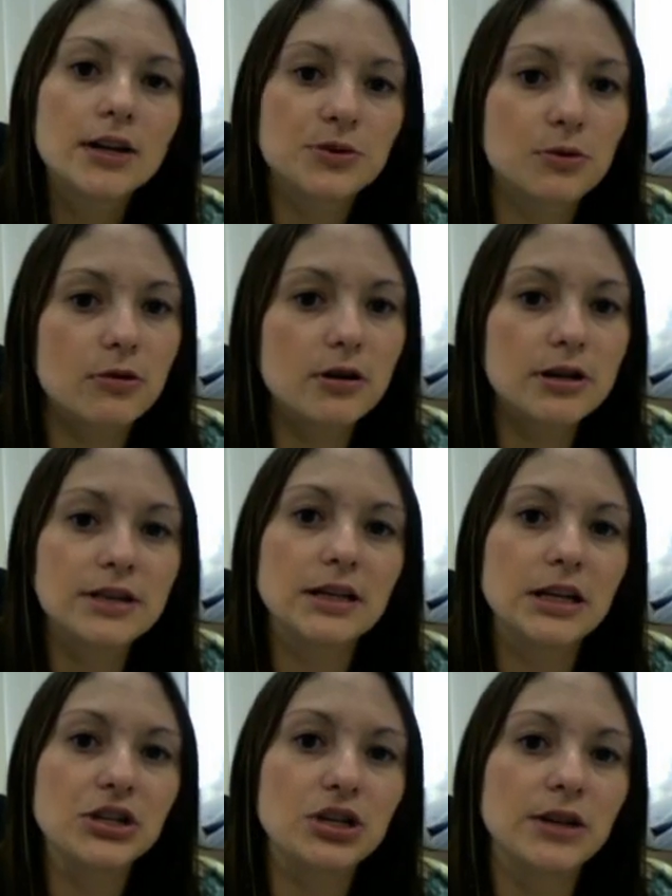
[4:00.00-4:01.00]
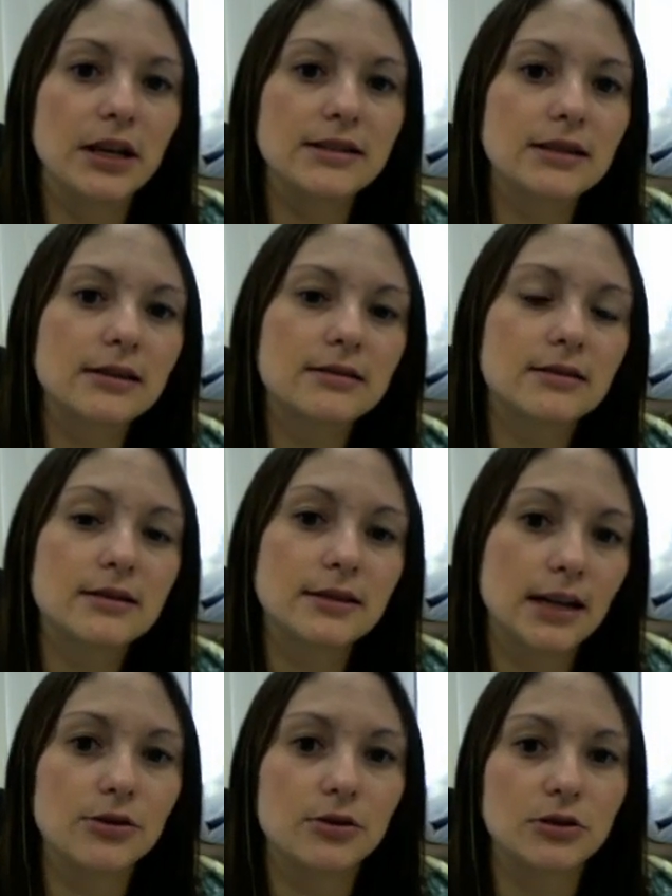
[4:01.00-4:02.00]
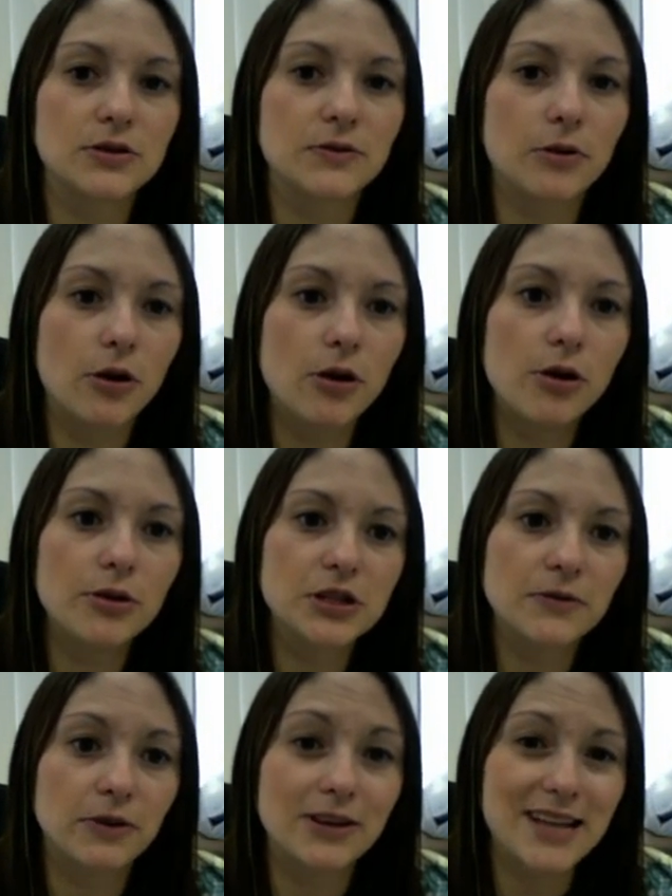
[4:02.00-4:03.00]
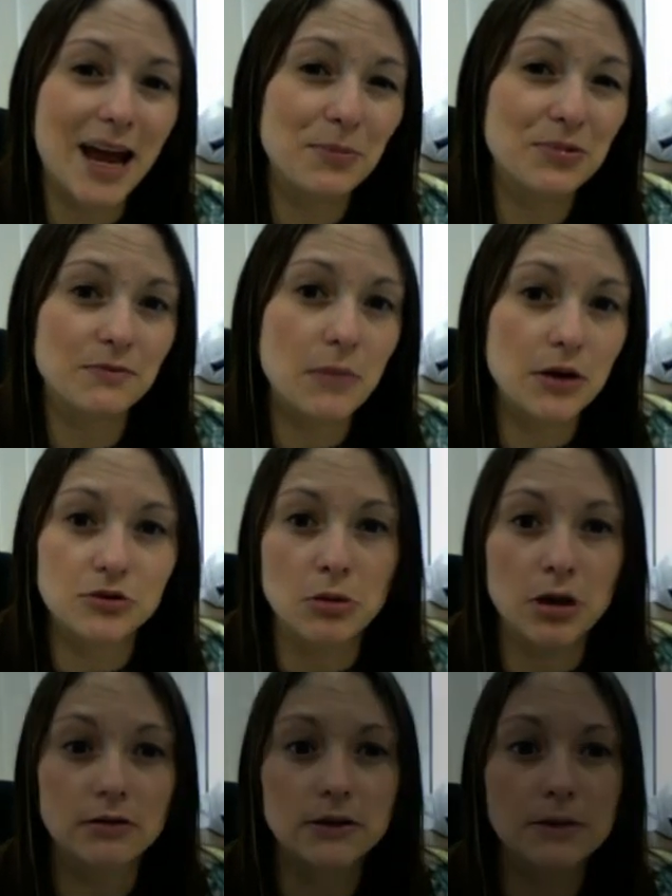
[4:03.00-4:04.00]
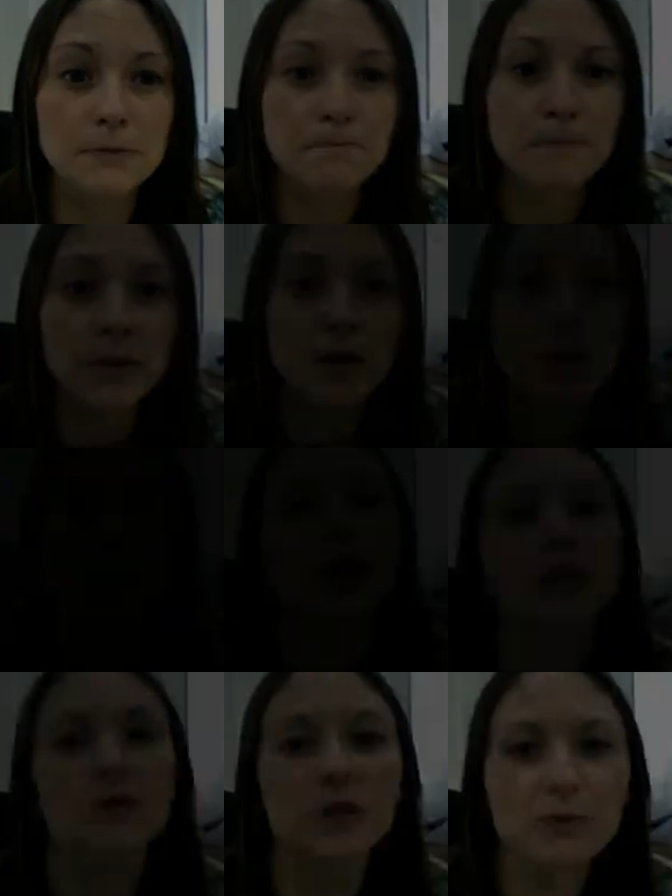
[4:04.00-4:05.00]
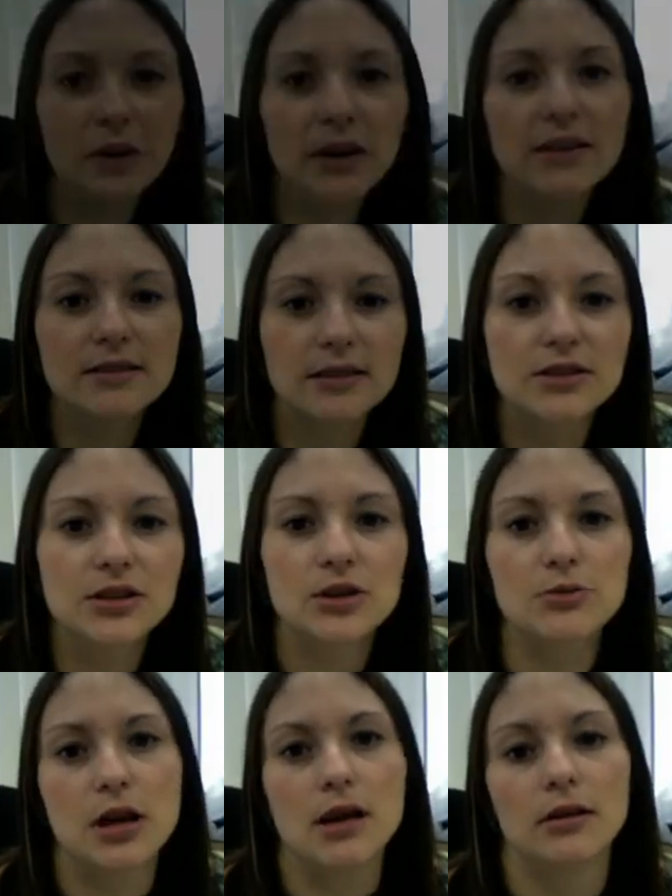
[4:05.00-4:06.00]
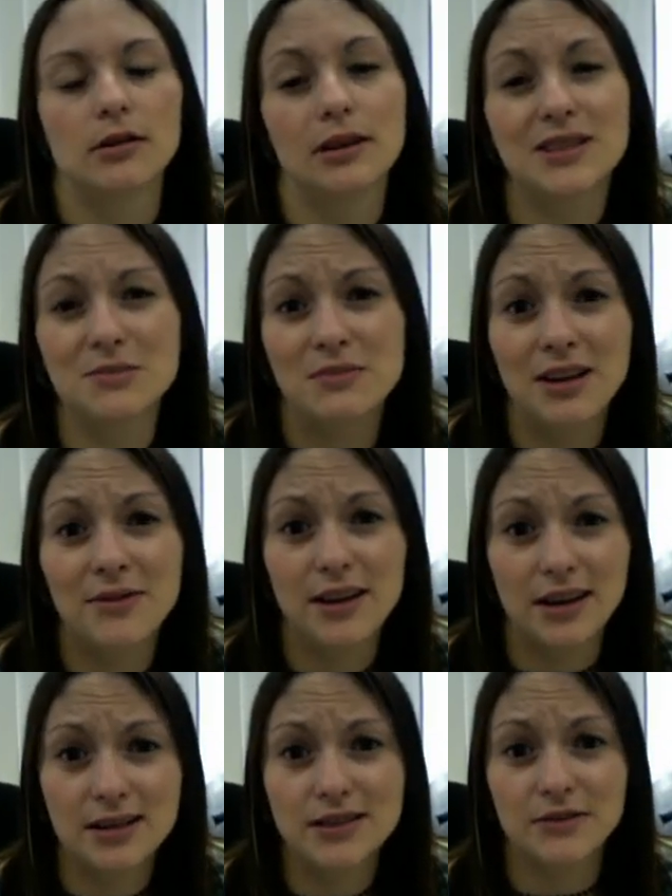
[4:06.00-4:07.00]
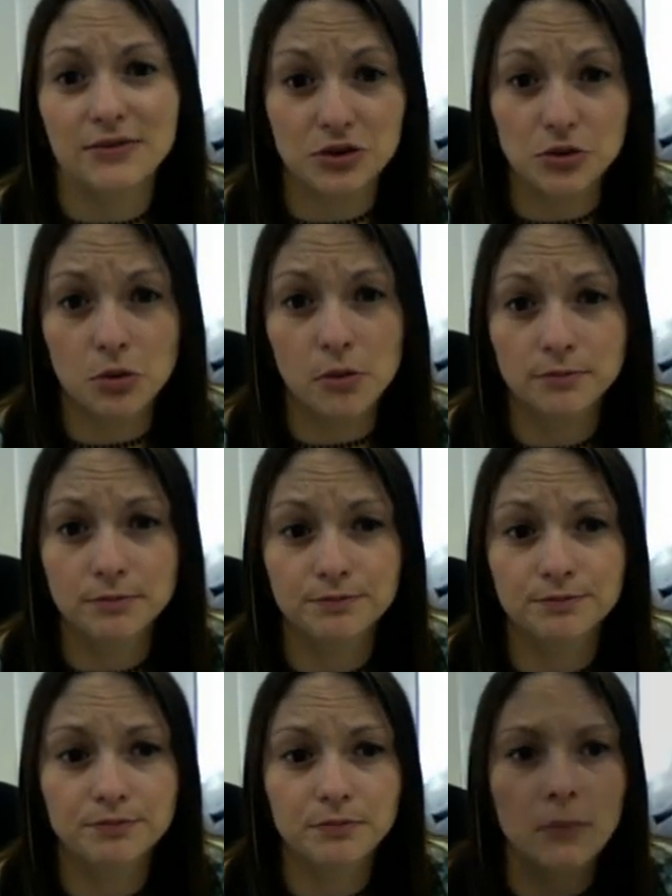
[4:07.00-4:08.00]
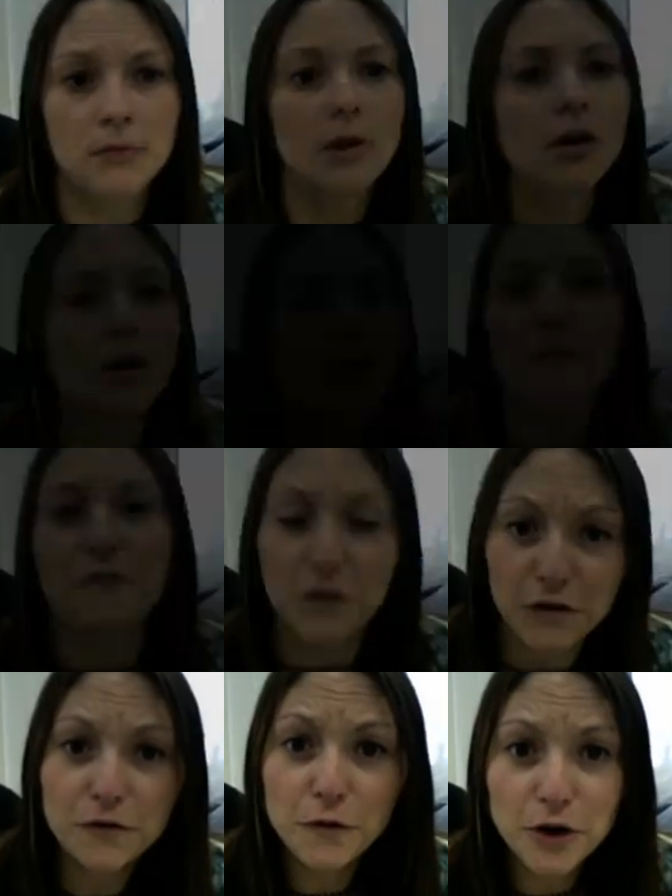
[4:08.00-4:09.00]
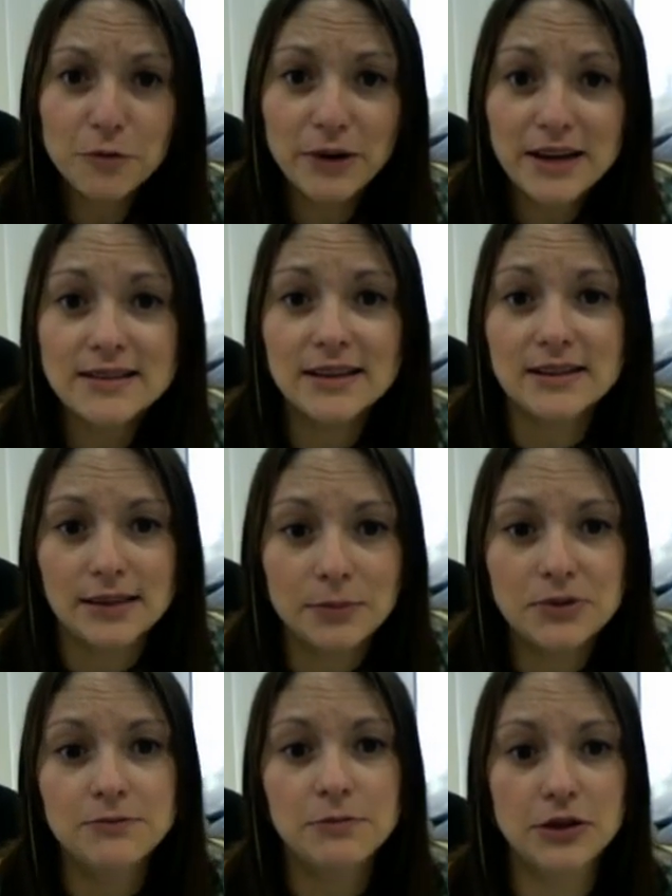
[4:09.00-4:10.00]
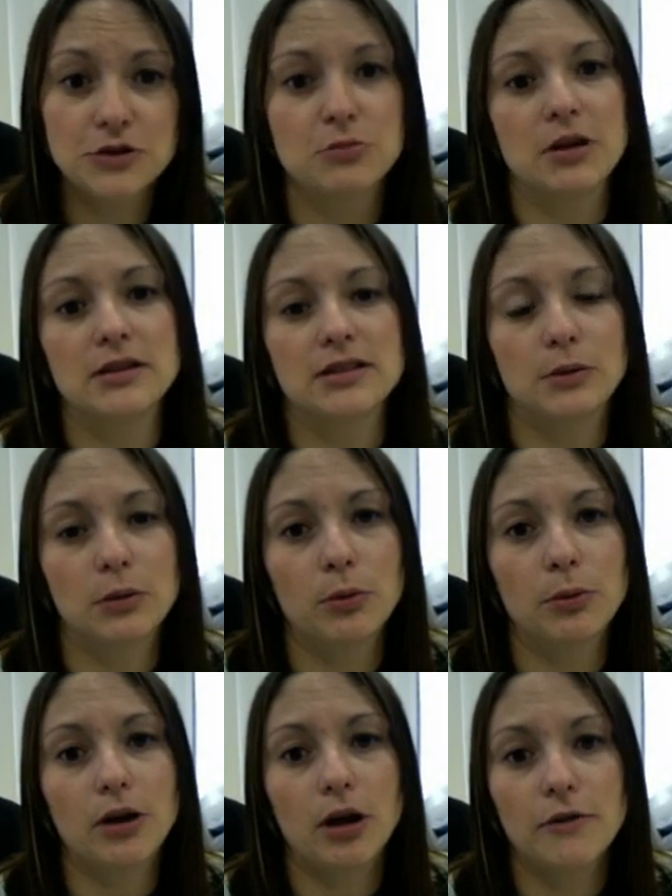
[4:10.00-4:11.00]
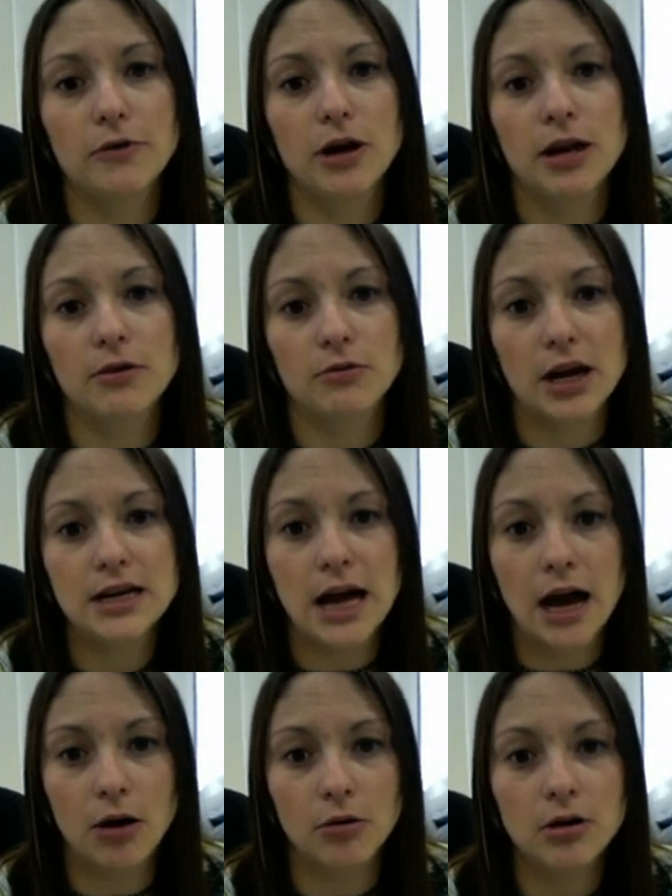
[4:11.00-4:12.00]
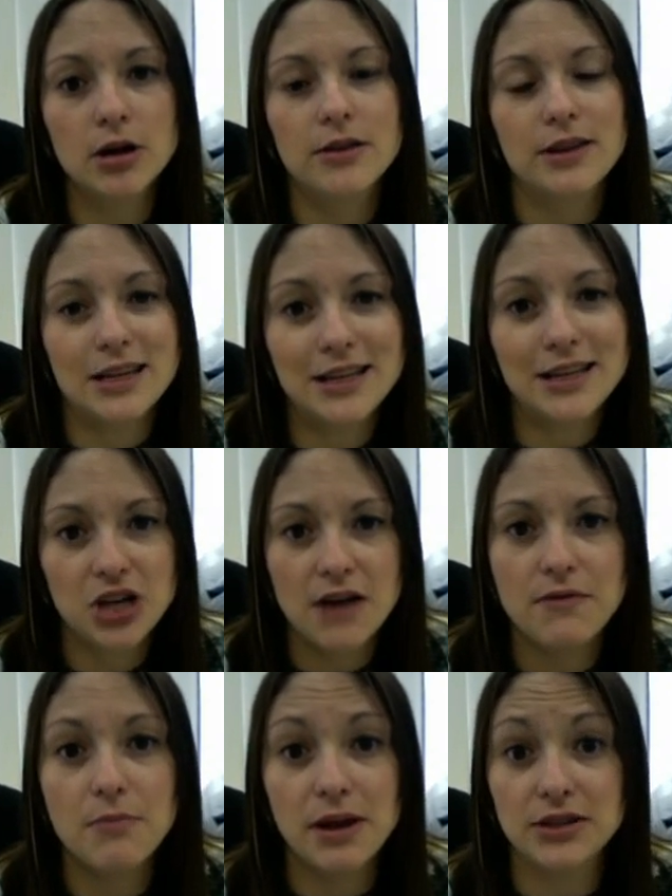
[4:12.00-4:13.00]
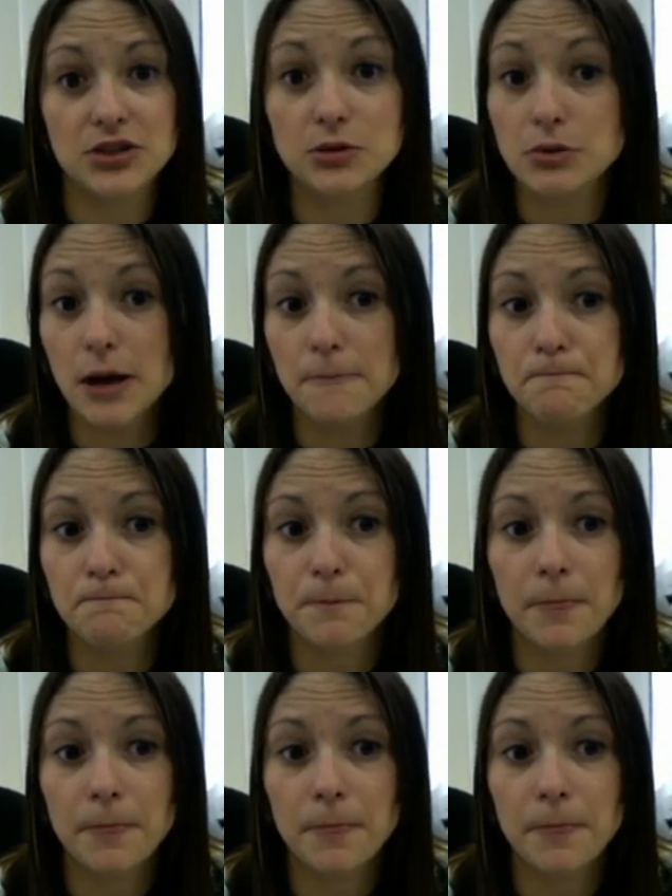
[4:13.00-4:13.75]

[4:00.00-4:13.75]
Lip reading: It's an organization that sets the standards for all the different types of measurements. Just because it is a unit doesn't mean that it is official. For the 4 basic types of measurements that we will be covering right now, they each have a base unit.